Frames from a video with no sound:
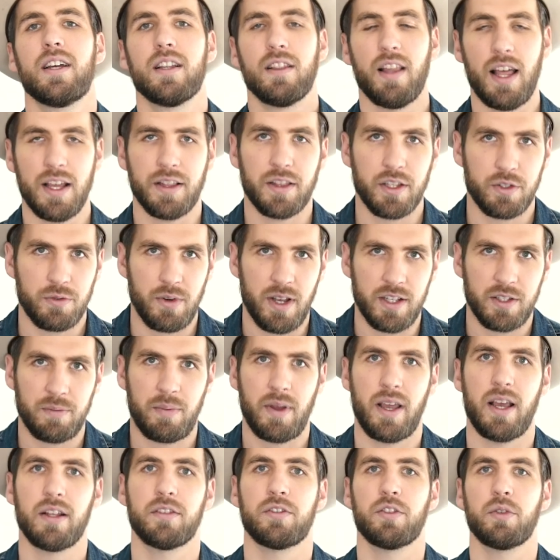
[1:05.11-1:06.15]
Like the dress
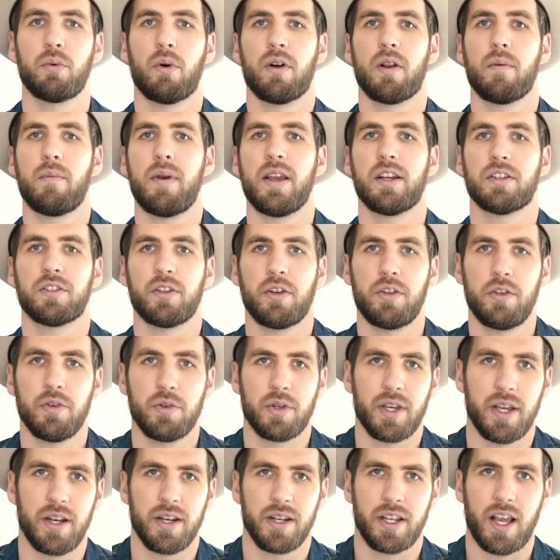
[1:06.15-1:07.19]
pants, you wanna make sure you
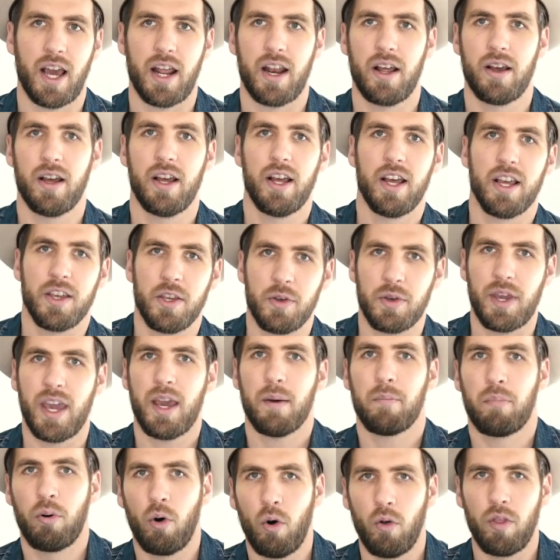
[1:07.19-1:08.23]
can kinda, you
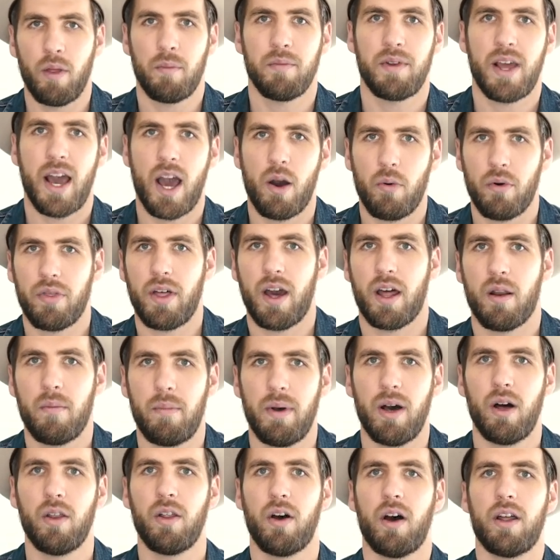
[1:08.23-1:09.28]
can't pull them down without a
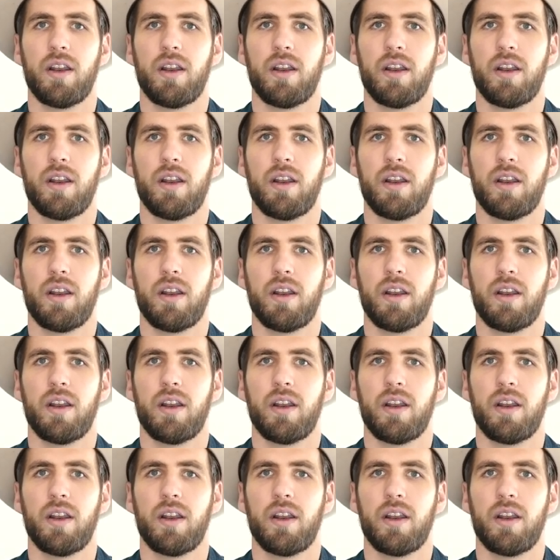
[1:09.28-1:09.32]
belt